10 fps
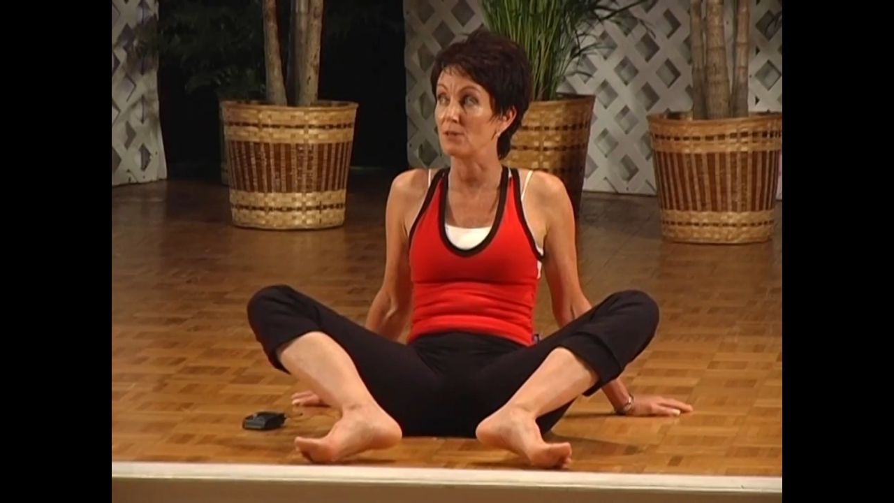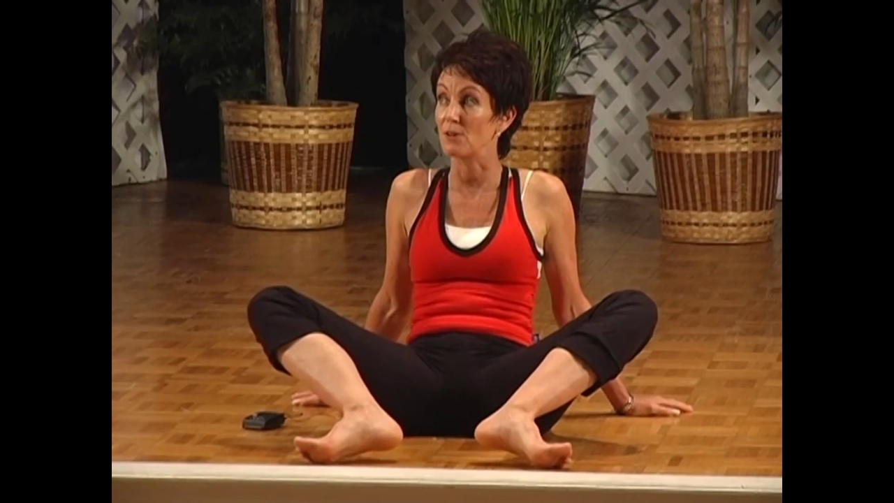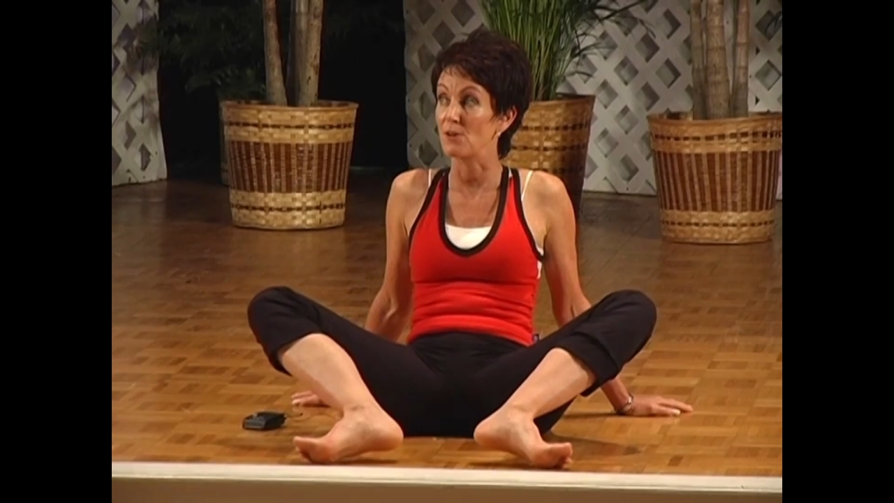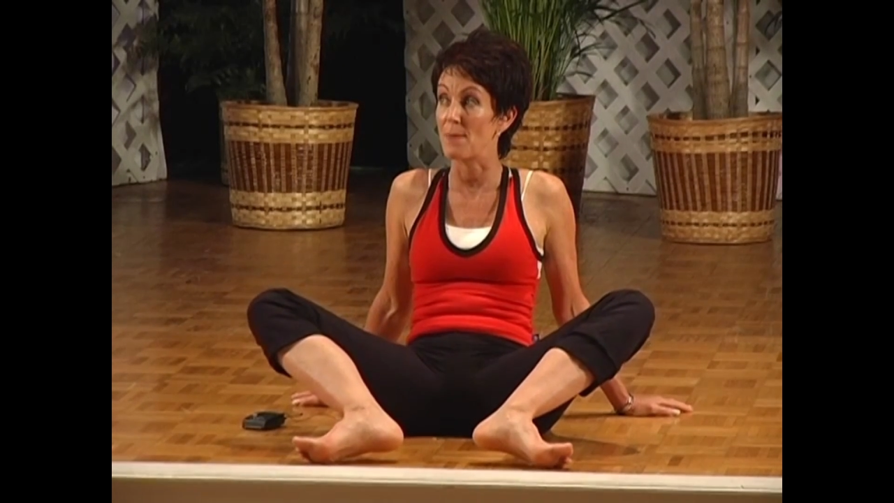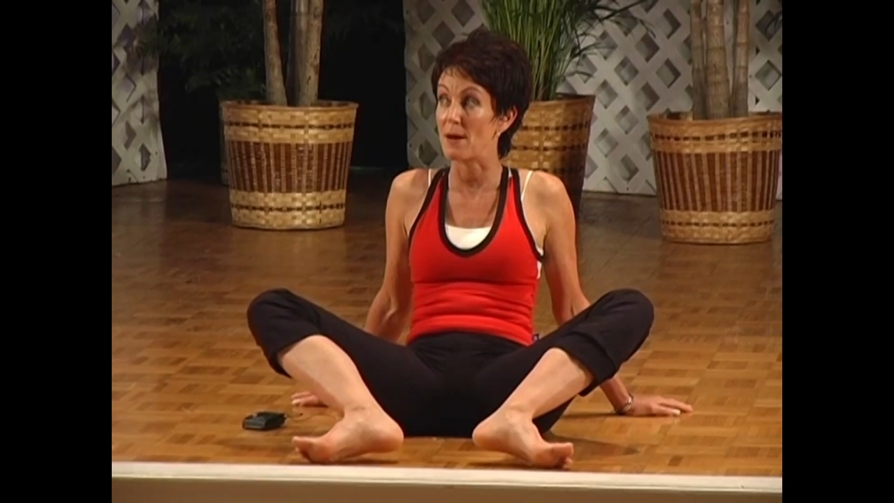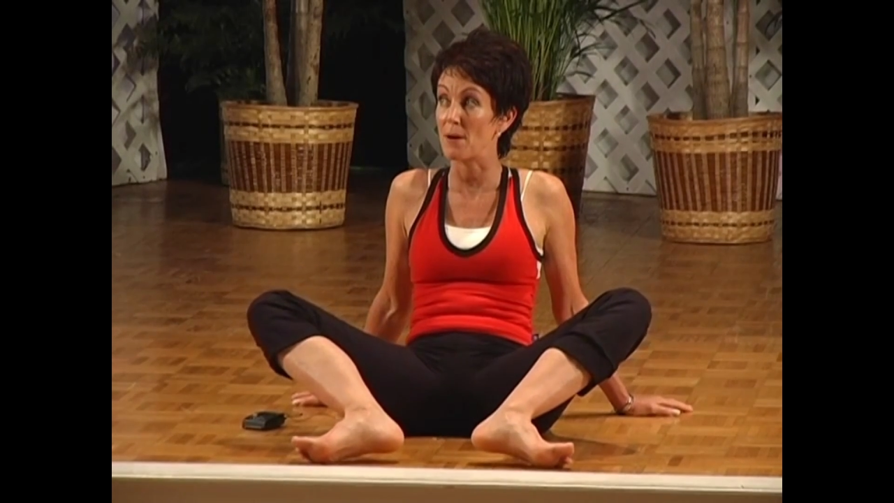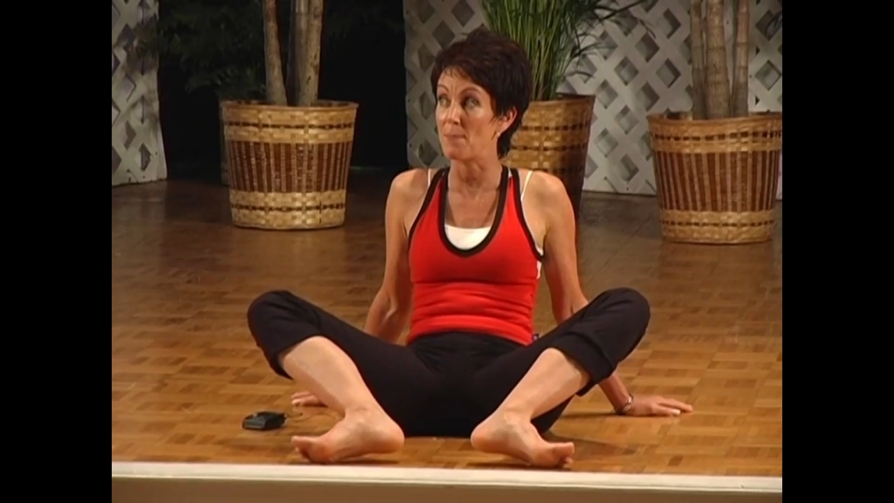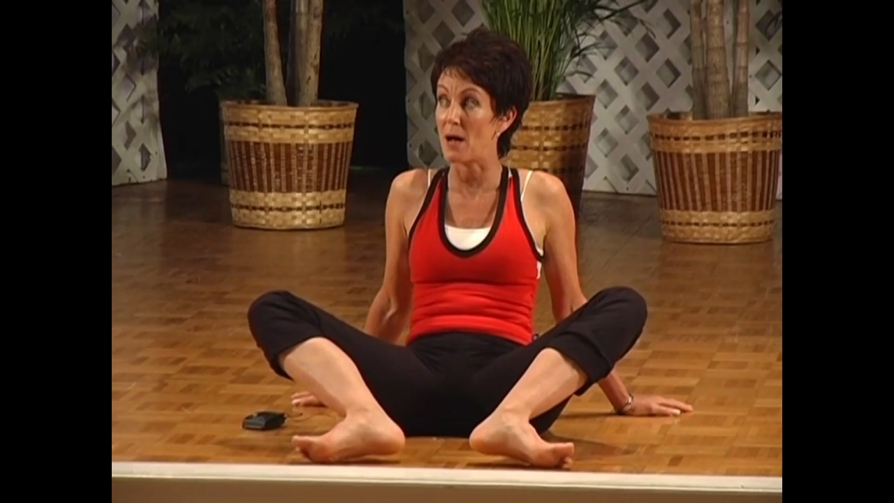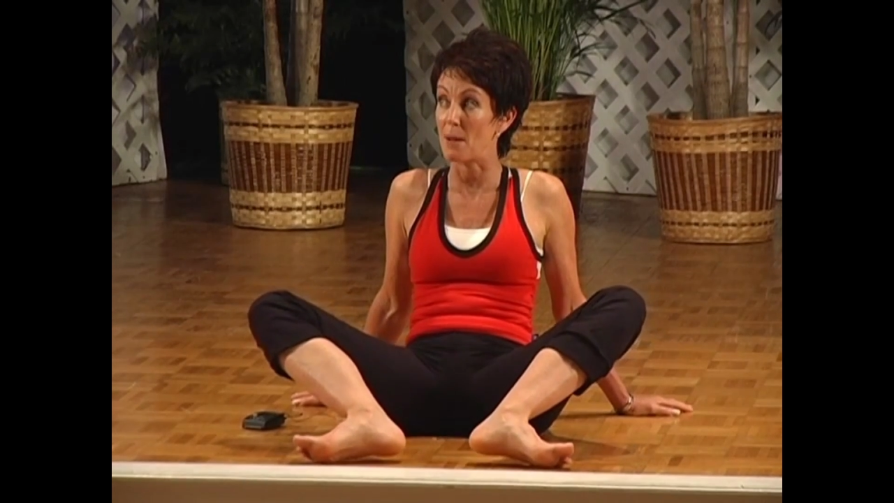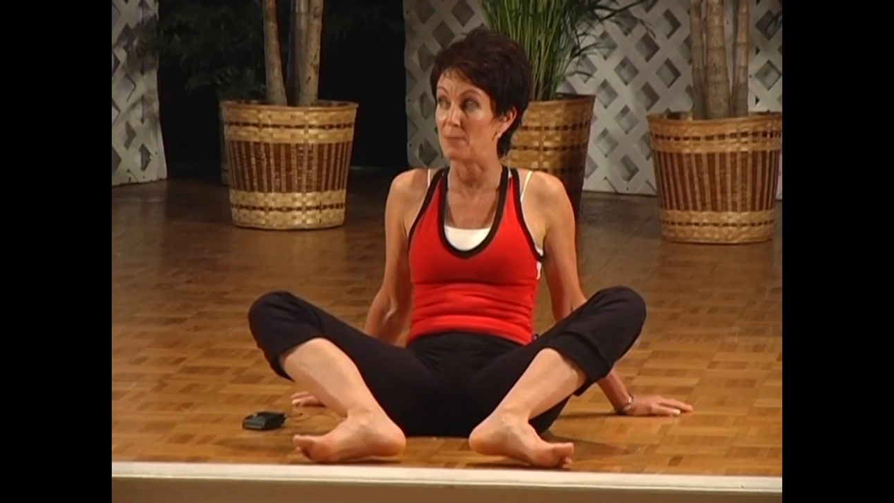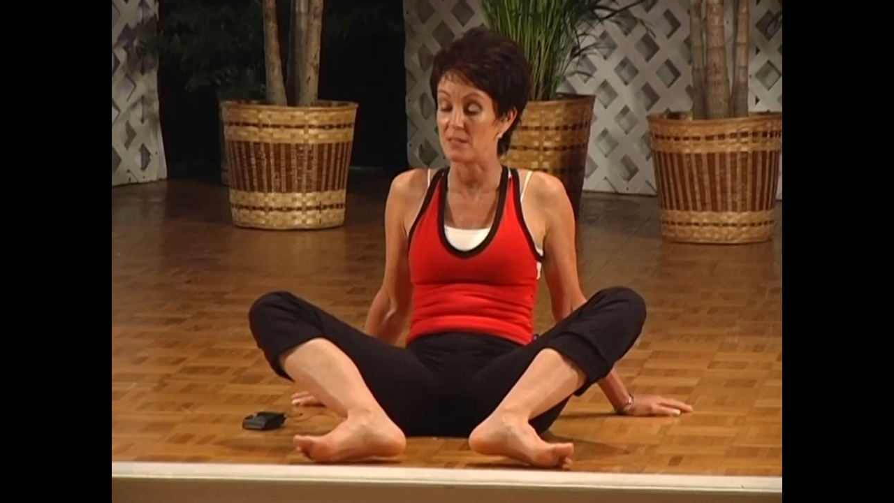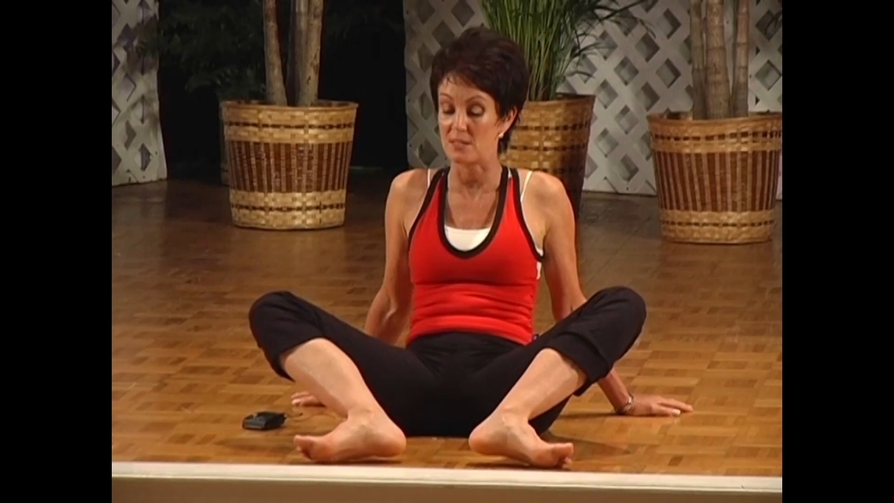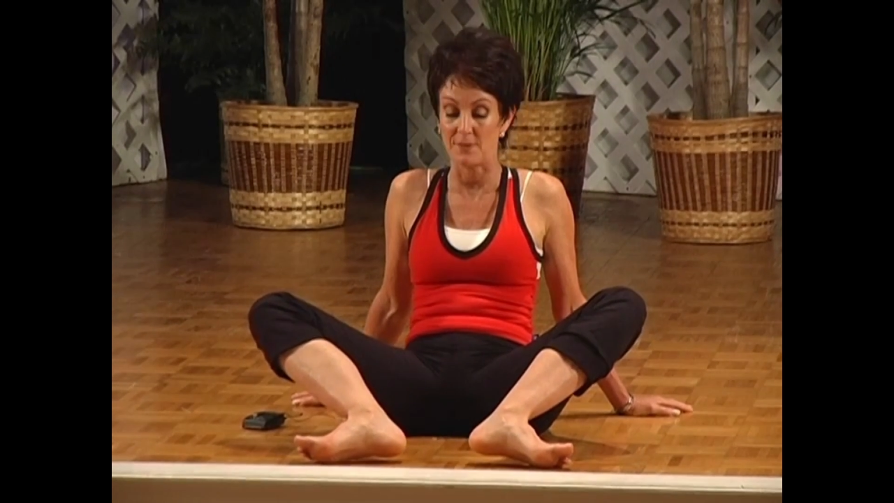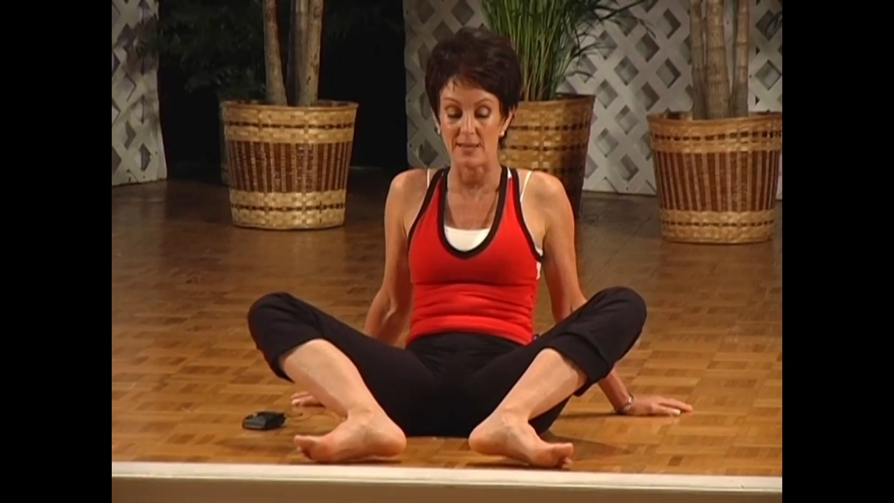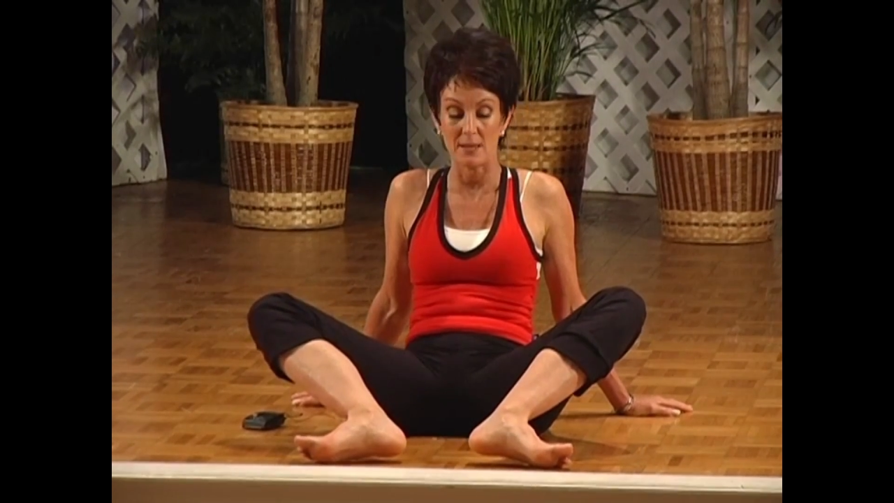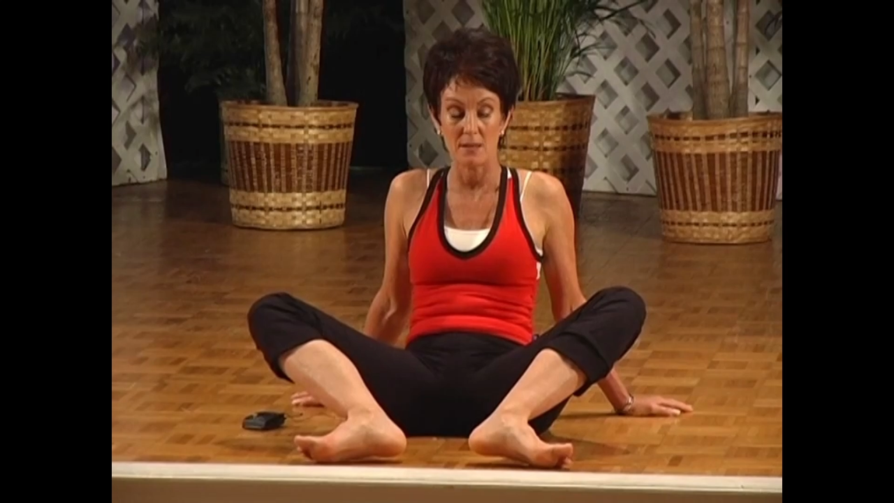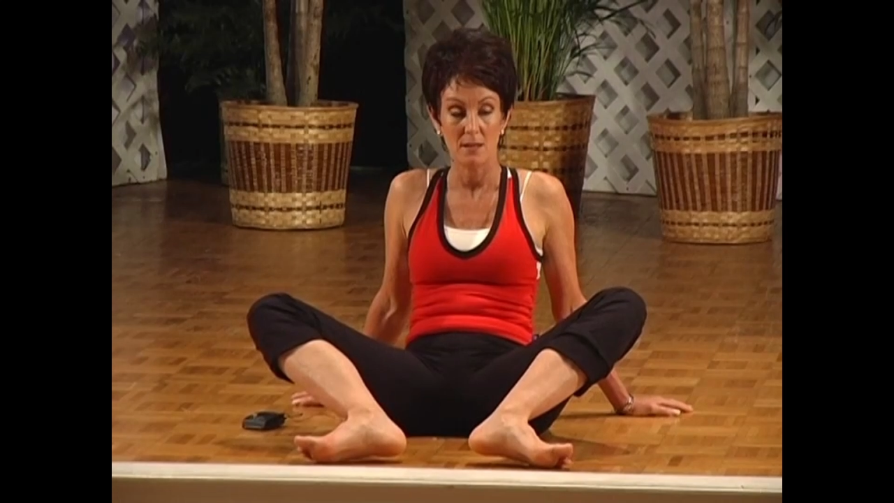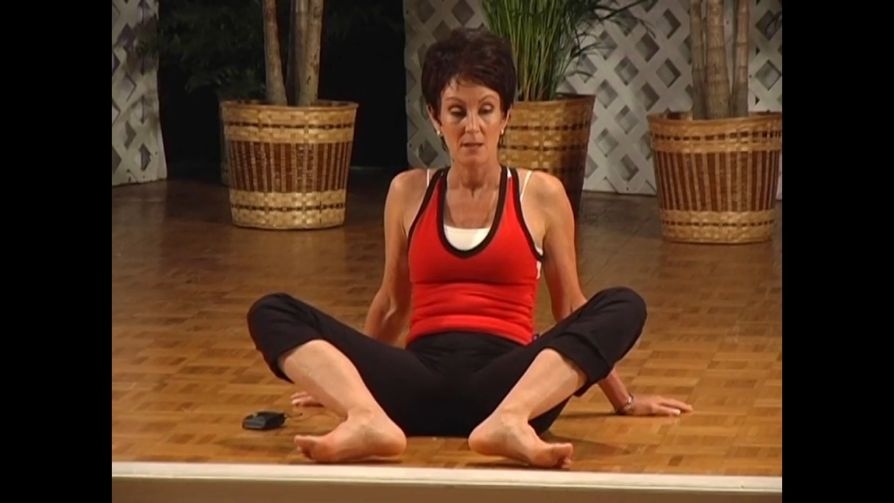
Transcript: you're in your Mary Poppins feet,